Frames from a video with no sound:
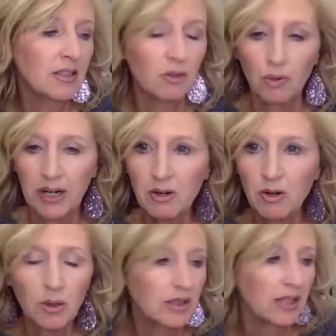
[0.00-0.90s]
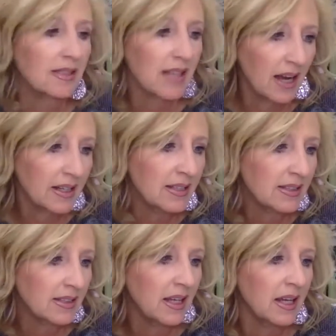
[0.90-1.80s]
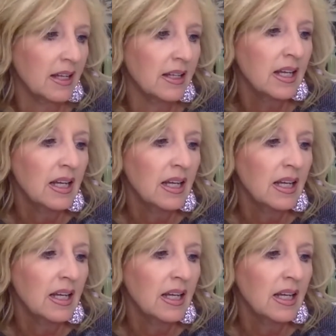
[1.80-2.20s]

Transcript: and wrinkles and saggy skin.